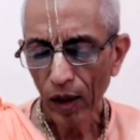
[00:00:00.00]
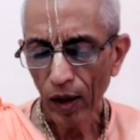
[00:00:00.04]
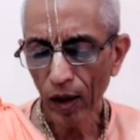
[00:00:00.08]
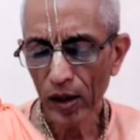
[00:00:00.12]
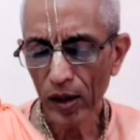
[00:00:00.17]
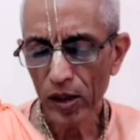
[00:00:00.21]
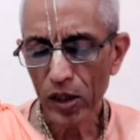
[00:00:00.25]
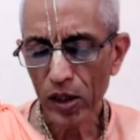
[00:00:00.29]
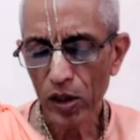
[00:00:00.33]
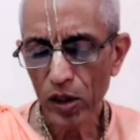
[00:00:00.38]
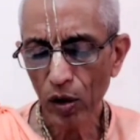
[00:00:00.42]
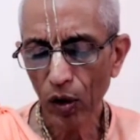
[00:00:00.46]

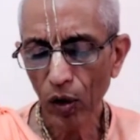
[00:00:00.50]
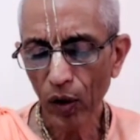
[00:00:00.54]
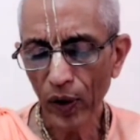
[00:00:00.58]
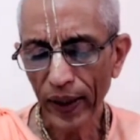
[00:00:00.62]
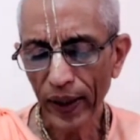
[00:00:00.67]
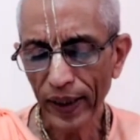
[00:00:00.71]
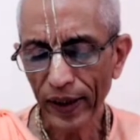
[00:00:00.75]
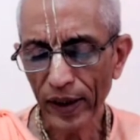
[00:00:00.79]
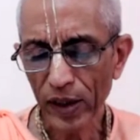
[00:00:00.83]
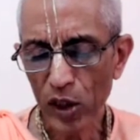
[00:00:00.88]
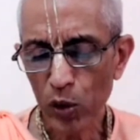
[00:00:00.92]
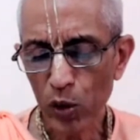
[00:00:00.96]

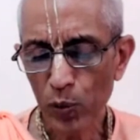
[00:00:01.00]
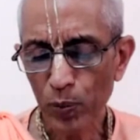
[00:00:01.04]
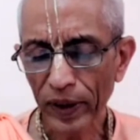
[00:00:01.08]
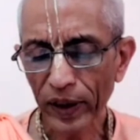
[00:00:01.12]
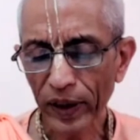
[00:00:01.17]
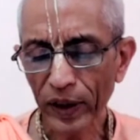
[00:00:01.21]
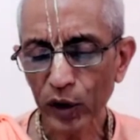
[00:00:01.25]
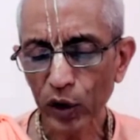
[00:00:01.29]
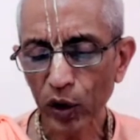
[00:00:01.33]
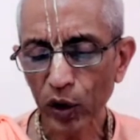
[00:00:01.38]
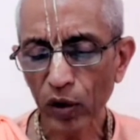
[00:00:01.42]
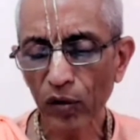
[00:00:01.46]
Also, in the
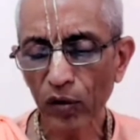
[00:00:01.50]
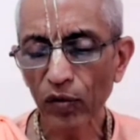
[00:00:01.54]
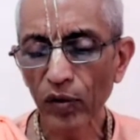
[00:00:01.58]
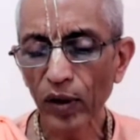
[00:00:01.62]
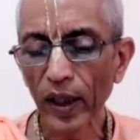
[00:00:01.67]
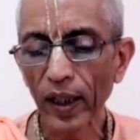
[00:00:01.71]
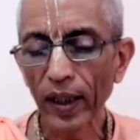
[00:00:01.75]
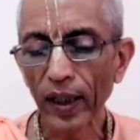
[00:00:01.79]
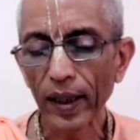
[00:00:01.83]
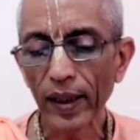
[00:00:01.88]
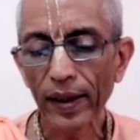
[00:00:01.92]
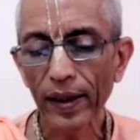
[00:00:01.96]
spiritual
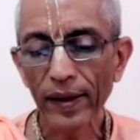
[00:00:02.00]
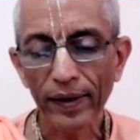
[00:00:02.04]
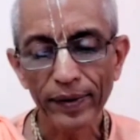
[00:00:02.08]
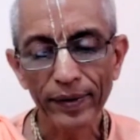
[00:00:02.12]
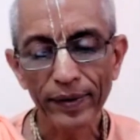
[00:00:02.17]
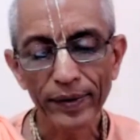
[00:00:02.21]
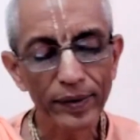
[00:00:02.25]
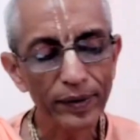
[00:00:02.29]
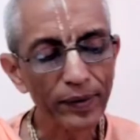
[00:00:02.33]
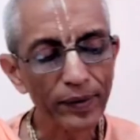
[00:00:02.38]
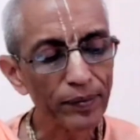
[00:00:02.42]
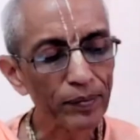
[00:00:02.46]

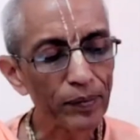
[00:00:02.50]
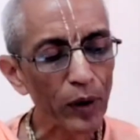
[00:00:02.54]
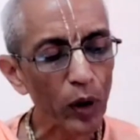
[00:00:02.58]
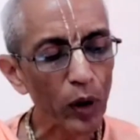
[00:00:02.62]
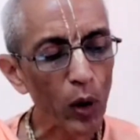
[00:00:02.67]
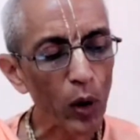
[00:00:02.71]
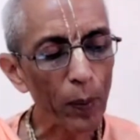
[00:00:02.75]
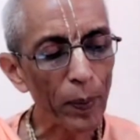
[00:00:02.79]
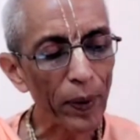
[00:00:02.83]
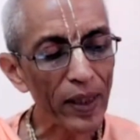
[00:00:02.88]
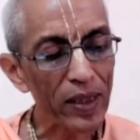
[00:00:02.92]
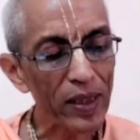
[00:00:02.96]
world,
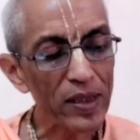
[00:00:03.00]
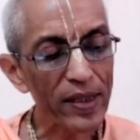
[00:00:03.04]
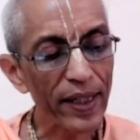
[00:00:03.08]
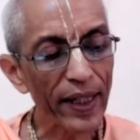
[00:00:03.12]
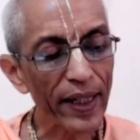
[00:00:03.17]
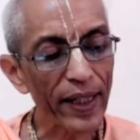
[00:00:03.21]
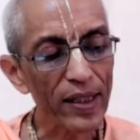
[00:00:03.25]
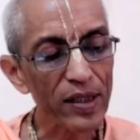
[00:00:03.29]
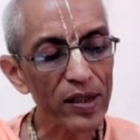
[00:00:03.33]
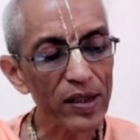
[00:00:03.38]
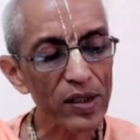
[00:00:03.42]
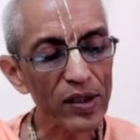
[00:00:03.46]
Prabhupada
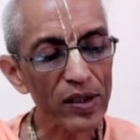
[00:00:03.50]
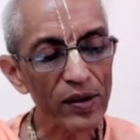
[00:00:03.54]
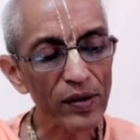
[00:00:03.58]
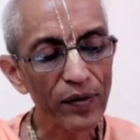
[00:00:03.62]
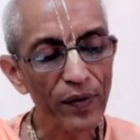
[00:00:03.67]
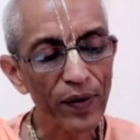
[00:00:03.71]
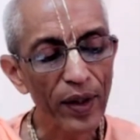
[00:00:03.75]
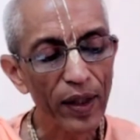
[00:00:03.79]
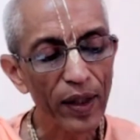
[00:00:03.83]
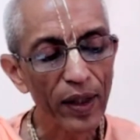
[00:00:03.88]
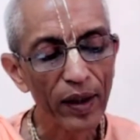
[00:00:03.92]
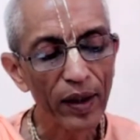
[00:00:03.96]

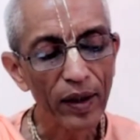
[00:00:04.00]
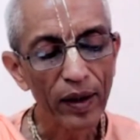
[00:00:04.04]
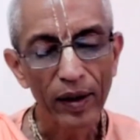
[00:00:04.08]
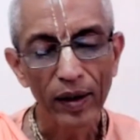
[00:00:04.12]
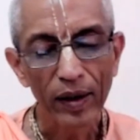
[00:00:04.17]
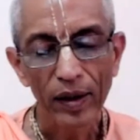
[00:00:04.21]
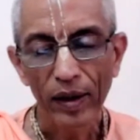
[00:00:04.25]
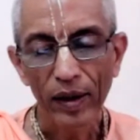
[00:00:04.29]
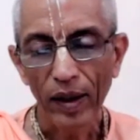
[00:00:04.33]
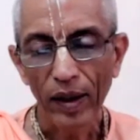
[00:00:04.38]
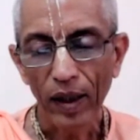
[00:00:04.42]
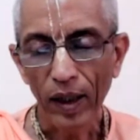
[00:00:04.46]
says
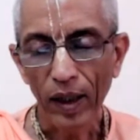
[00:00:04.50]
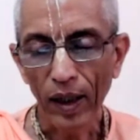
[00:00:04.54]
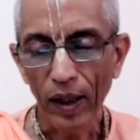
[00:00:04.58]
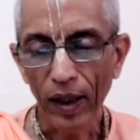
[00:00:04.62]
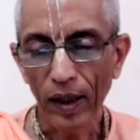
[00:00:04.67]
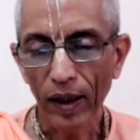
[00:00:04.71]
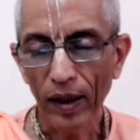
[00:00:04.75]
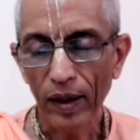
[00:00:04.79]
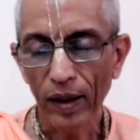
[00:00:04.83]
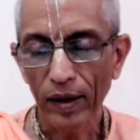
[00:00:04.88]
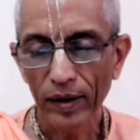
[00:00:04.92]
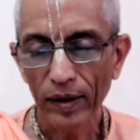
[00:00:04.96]

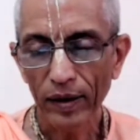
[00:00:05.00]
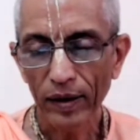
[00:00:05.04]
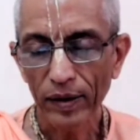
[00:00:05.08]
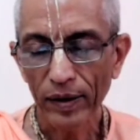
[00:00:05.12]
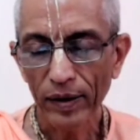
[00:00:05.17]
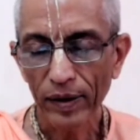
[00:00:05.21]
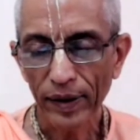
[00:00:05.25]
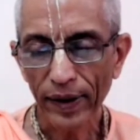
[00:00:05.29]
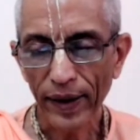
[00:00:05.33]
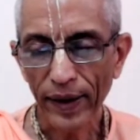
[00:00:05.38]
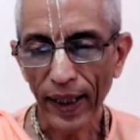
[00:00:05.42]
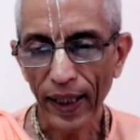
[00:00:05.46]

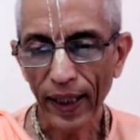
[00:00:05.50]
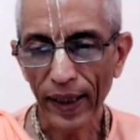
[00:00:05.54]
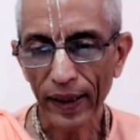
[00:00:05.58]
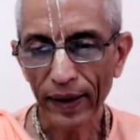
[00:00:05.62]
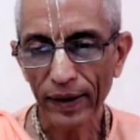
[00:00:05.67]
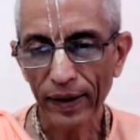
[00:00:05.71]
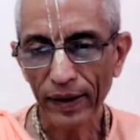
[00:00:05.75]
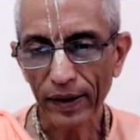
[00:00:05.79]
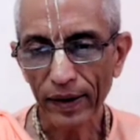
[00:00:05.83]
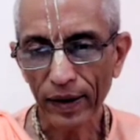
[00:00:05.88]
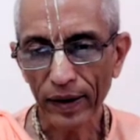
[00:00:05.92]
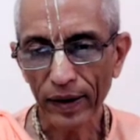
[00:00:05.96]

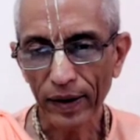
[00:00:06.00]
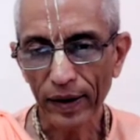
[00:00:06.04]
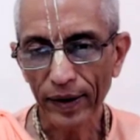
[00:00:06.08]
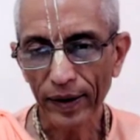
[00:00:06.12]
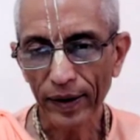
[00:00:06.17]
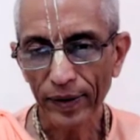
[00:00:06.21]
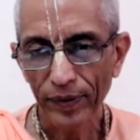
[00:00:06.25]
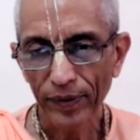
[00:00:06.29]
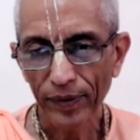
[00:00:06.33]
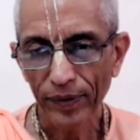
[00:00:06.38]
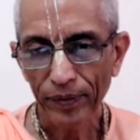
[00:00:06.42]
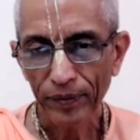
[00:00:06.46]
that
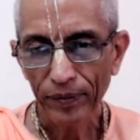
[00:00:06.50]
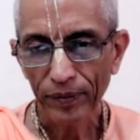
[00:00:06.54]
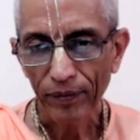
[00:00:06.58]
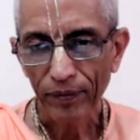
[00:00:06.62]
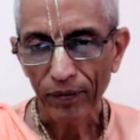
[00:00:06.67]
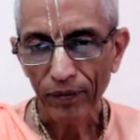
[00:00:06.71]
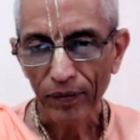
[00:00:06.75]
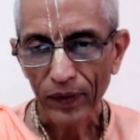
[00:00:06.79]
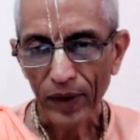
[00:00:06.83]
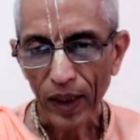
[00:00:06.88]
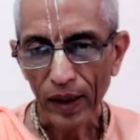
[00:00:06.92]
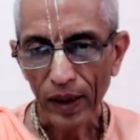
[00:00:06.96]

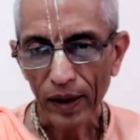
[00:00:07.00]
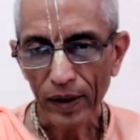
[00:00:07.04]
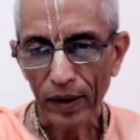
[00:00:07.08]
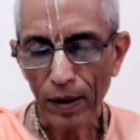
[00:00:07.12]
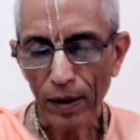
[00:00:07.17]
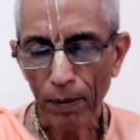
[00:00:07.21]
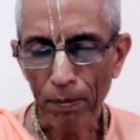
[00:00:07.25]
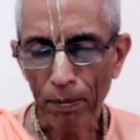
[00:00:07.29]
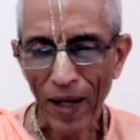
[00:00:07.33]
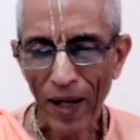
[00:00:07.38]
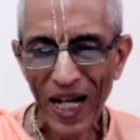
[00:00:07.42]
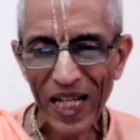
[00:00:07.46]

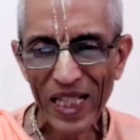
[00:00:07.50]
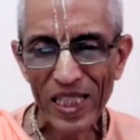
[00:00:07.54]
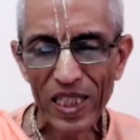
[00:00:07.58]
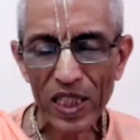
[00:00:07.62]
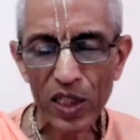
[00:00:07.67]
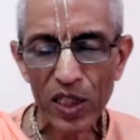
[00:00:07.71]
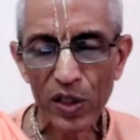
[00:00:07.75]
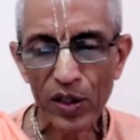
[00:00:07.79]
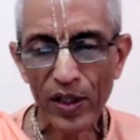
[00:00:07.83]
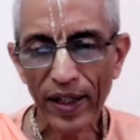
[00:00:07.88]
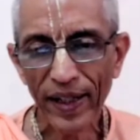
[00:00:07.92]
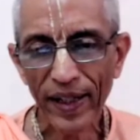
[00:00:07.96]
the
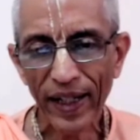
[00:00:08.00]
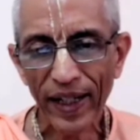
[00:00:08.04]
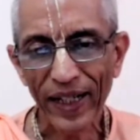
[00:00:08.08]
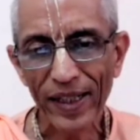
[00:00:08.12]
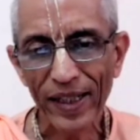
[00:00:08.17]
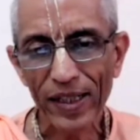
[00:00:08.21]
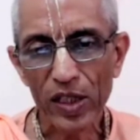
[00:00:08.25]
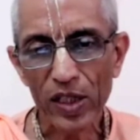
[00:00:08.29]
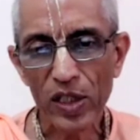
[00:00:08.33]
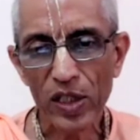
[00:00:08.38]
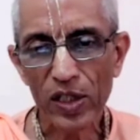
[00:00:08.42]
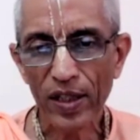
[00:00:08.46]
master
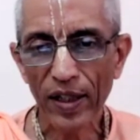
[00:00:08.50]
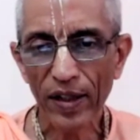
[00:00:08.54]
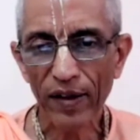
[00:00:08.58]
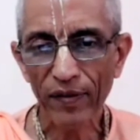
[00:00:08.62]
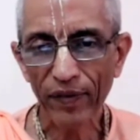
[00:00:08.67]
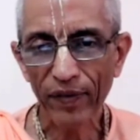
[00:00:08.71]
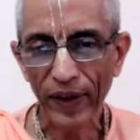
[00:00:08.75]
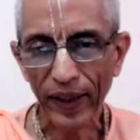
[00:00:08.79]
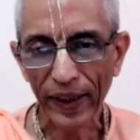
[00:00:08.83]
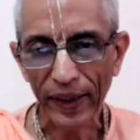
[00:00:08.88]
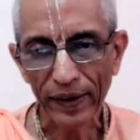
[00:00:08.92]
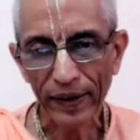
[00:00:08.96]
and
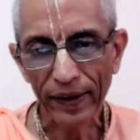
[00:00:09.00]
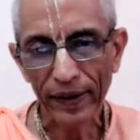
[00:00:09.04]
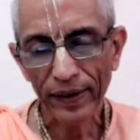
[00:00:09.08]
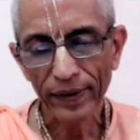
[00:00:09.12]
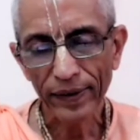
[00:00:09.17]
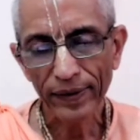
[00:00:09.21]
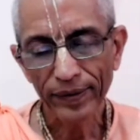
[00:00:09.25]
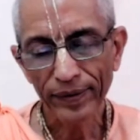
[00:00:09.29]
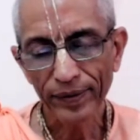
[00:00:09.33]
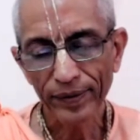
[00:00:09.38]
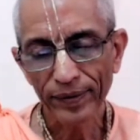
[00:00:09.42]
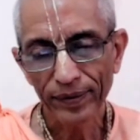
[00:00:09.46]
servant,
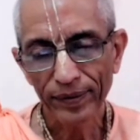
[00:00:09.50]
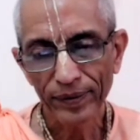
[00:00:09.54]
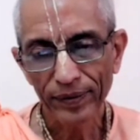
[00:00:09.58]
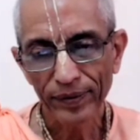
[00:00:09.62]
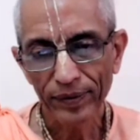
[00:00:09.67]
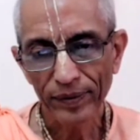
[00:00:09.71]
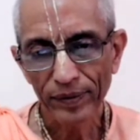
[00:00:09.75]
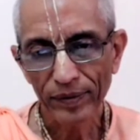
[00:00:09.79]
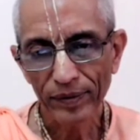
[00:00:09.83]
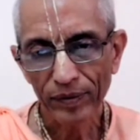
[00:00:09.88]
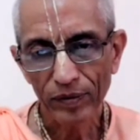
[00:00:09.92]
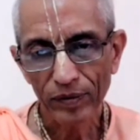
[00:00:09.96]

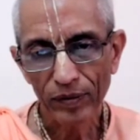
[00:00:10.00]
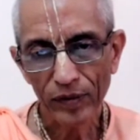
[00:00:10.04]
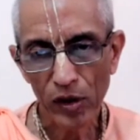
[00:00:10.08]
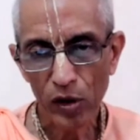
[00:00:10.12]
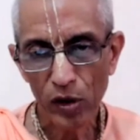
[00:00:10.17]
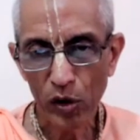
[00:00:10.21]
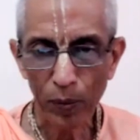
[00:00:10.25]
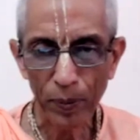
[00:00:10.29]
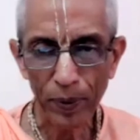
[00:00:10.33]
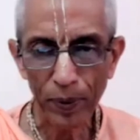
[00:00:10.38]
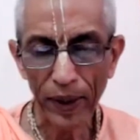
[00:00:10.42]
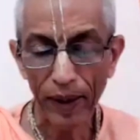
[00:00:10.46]

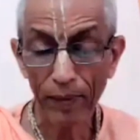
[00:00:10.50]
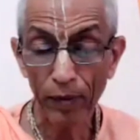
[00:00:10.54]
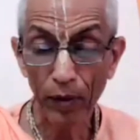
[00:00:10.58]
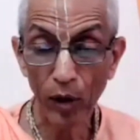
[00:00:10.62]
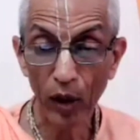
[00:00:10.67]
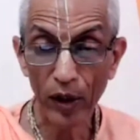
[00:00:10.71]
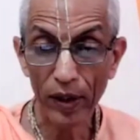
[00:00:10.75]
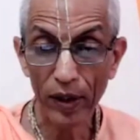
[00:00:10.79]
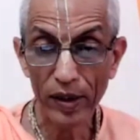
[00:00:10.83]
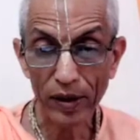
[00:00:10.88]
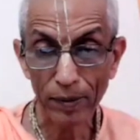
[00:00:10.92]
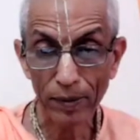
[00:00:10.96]
the Supreme
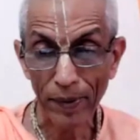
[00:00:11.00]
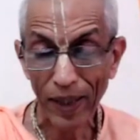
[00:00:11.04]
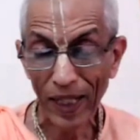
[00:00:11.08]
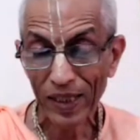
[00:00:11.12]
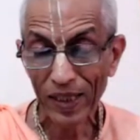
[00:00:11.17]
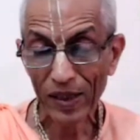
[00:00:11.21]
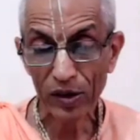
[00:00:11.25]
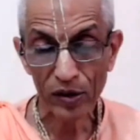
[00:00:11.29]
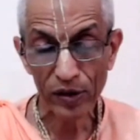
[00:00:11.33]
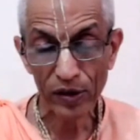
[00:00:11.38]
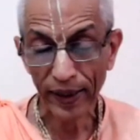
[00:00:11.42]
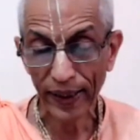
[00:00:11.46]
Lord is the
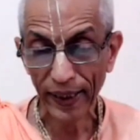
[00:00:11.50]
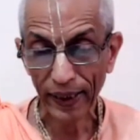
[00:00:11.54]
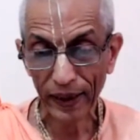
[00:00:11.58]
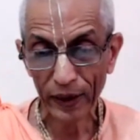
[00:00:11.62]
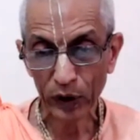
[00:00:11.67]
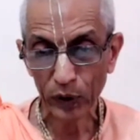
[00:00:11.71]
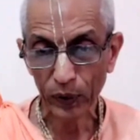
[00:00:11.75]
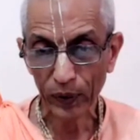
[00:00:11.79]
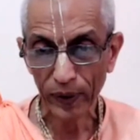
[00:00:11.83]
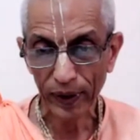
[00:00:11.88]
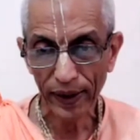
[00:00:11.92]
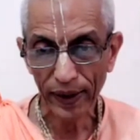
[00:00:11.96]
master
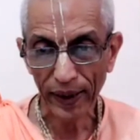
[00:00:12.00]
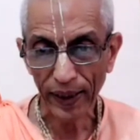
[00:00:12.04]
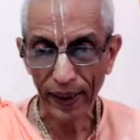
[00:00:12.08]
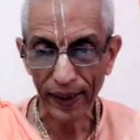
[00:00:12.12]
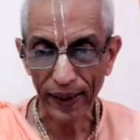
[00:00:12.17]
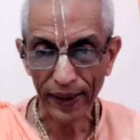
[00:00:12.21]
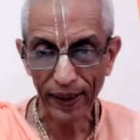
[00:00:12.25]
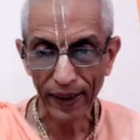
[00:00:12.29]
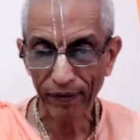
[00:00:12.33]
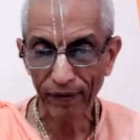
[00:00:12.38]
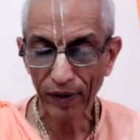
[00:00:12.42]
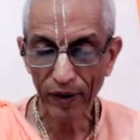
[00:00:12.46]
actually,
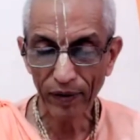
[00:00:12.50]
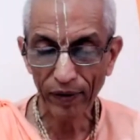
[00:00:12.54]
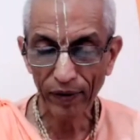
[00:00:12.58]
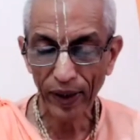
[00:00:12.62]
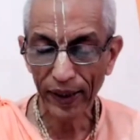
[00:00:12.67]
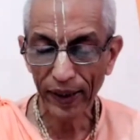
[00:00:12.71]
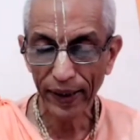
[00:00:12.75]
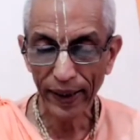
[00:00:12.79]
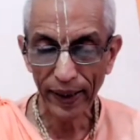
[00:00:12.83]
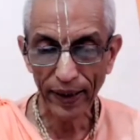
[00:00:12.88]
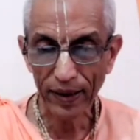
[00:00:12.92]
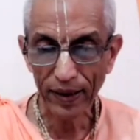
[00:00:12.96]
and
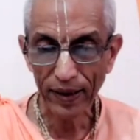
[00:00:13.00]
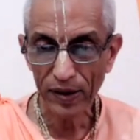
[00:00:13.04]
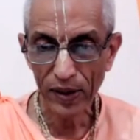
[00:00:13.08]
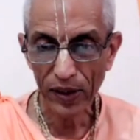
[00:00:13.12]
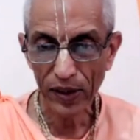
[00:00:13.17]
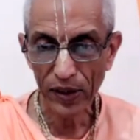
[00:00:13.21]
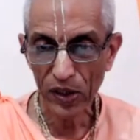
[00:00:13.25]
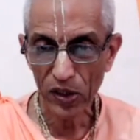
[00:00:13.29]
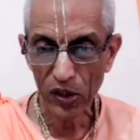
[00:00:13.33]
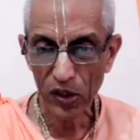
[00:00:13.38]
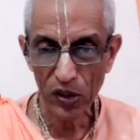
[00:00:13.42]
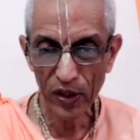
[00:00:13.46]
everyone
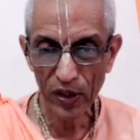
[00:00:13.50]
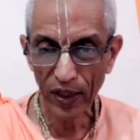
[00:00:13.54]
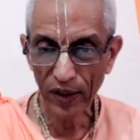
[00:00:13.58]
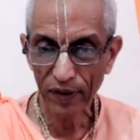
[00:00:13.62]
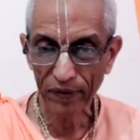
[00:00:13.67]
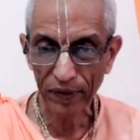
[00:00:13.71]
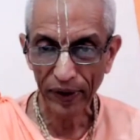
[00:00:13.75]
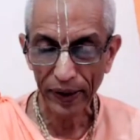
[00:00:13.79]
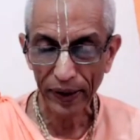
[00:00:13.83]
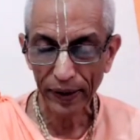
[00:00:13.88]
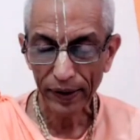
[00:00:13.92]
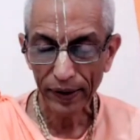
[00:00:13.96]
else is a
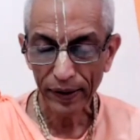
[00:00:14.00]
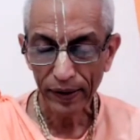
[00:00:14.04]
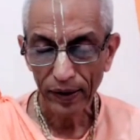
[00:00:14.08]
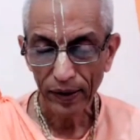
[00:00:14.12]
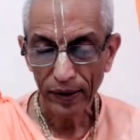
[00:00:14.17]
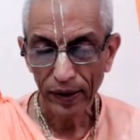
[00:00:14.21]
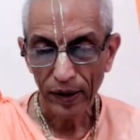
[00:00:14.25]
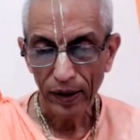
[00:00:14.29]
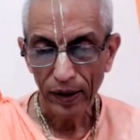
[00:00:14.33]
servant.